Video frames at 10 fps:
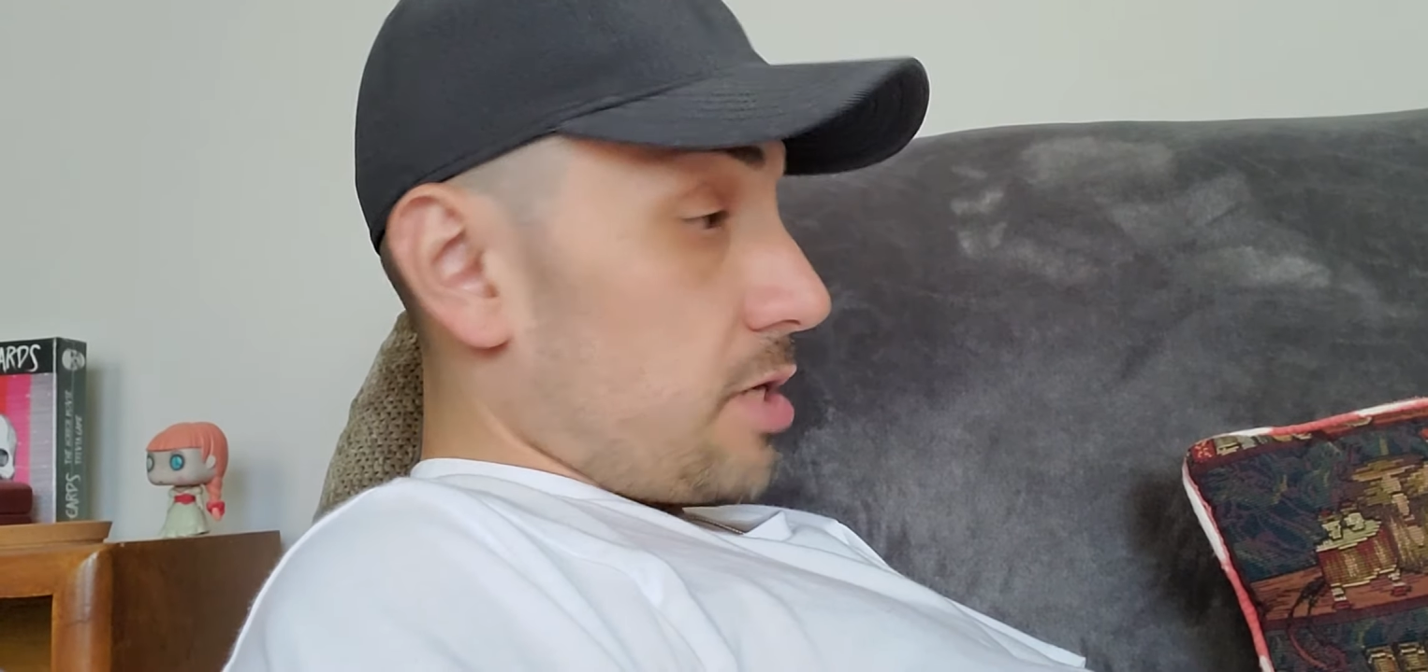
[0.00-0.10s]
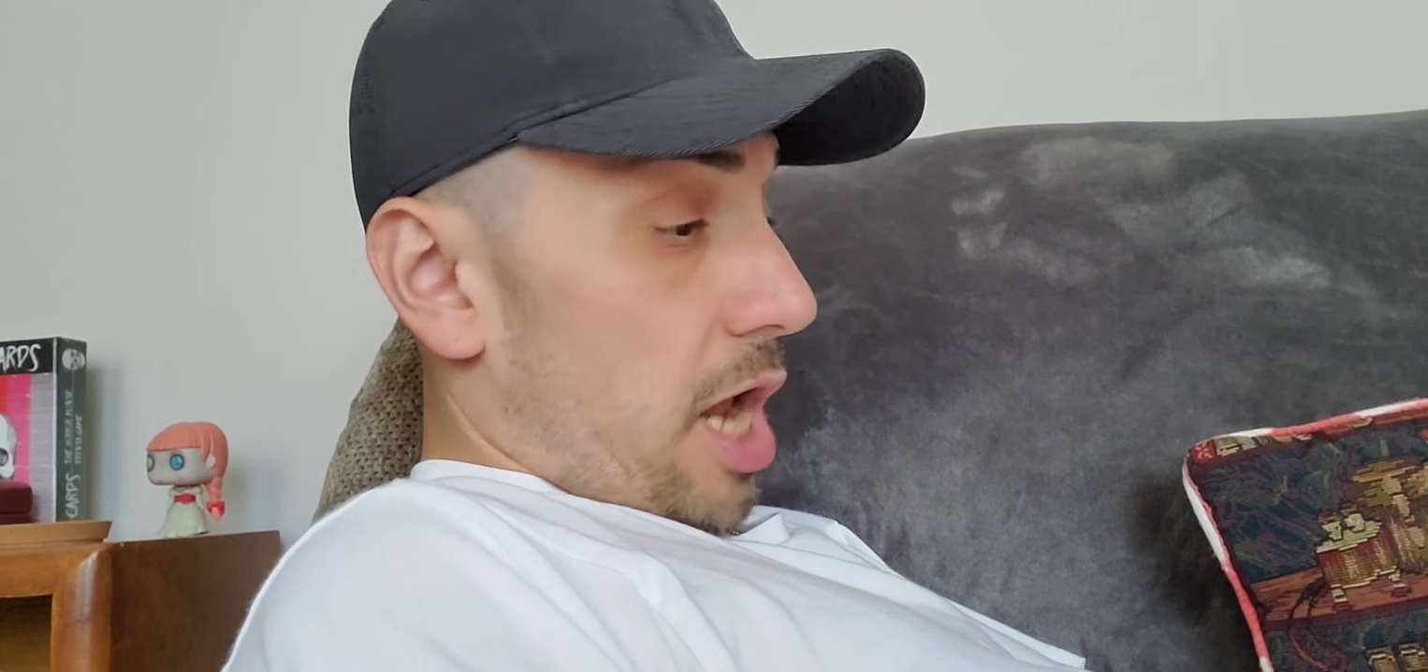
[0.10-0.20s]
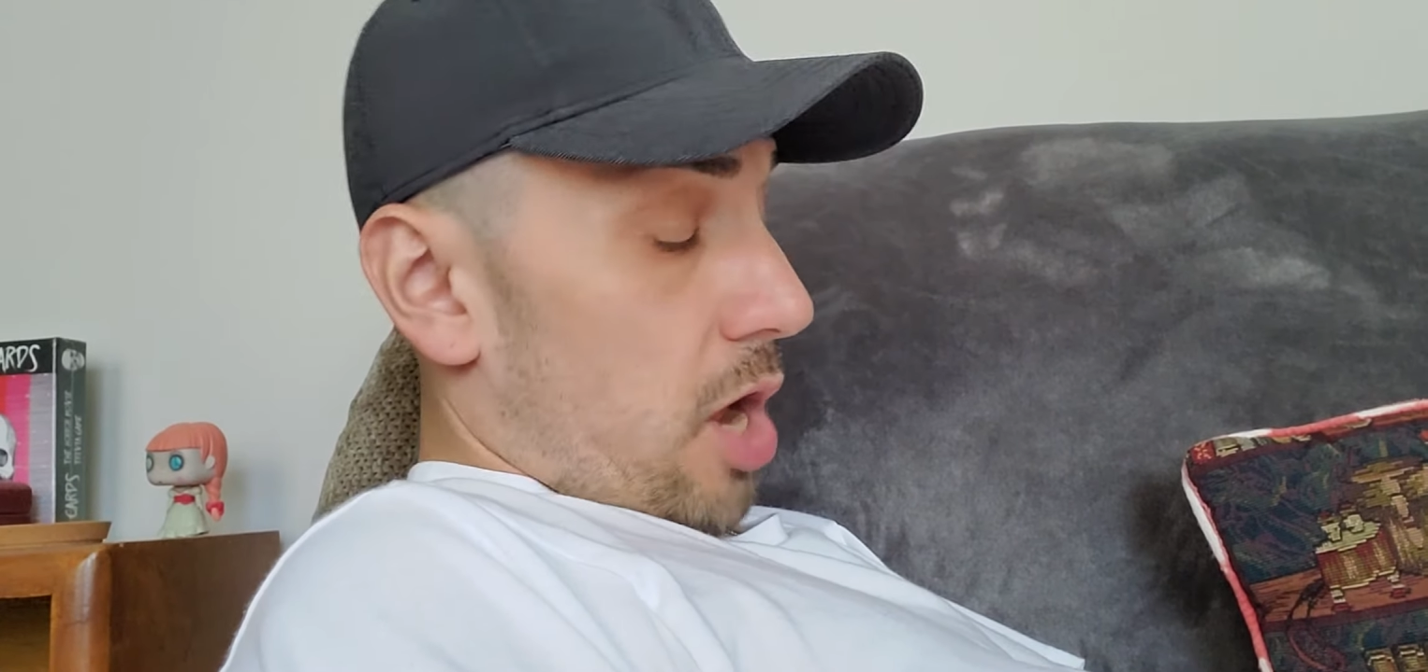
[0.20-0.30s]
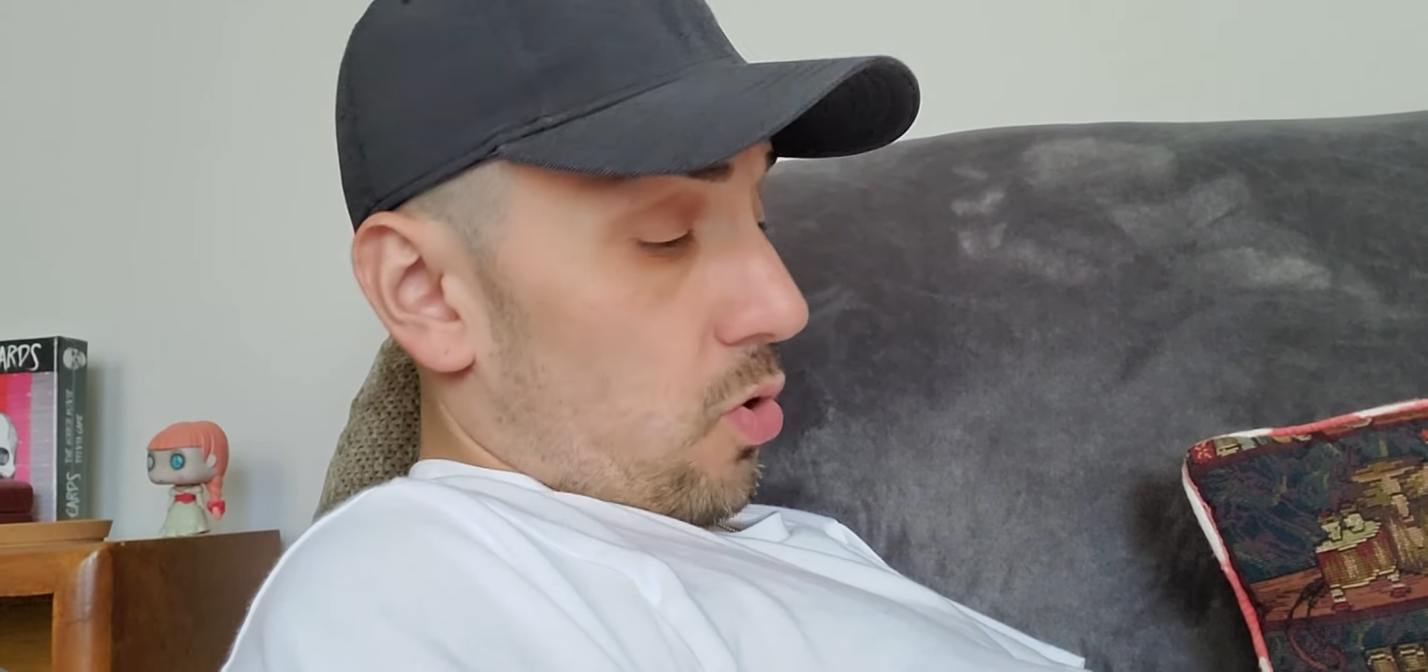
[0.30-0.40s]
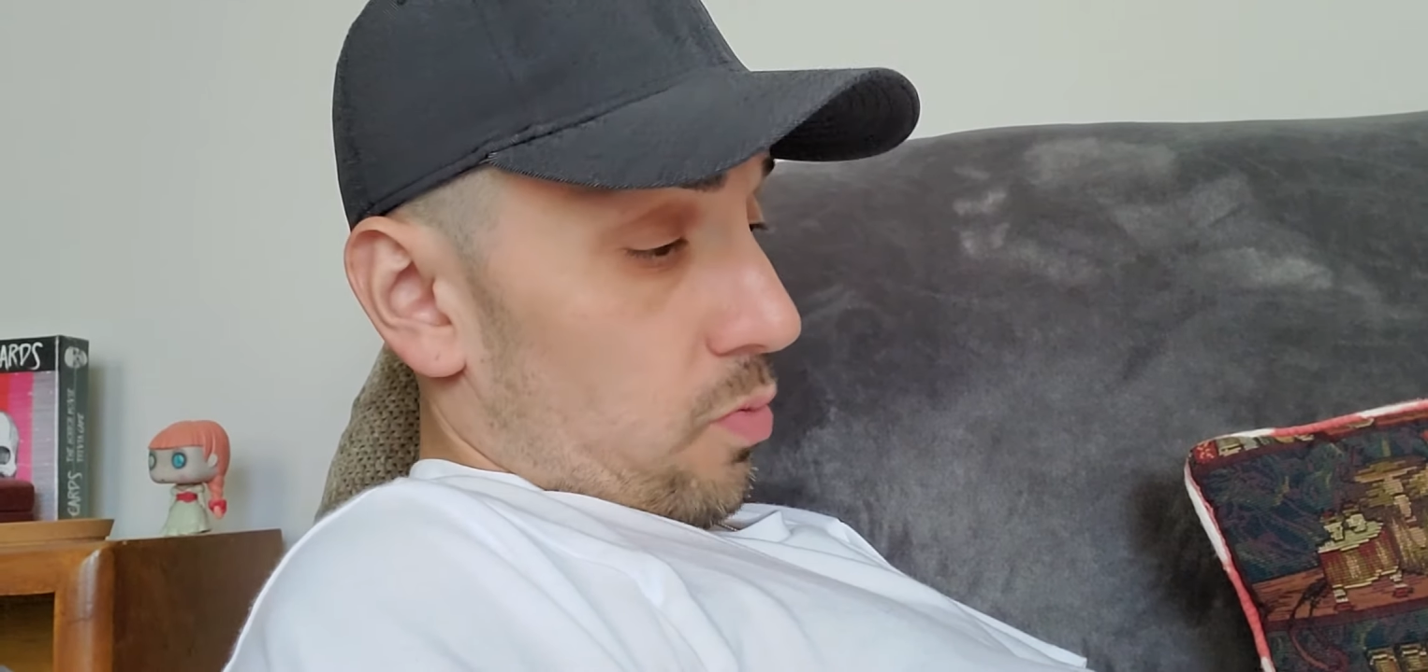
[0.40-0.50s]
no,